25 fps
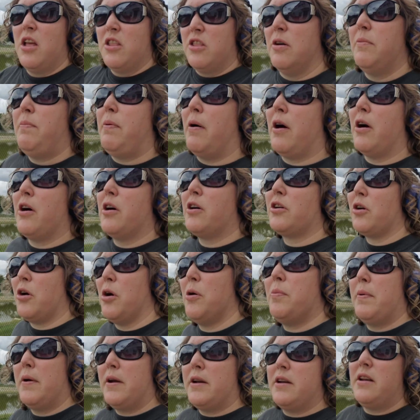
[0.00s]
the park
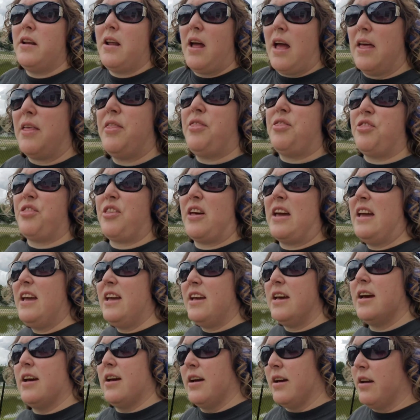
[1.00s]
opened, I
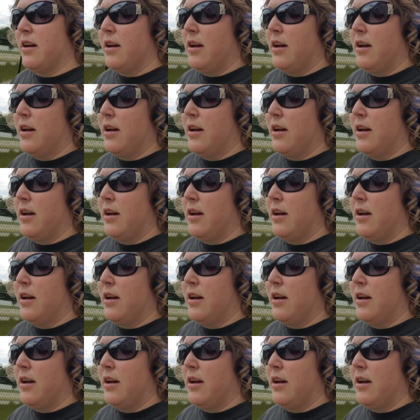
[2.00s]
think.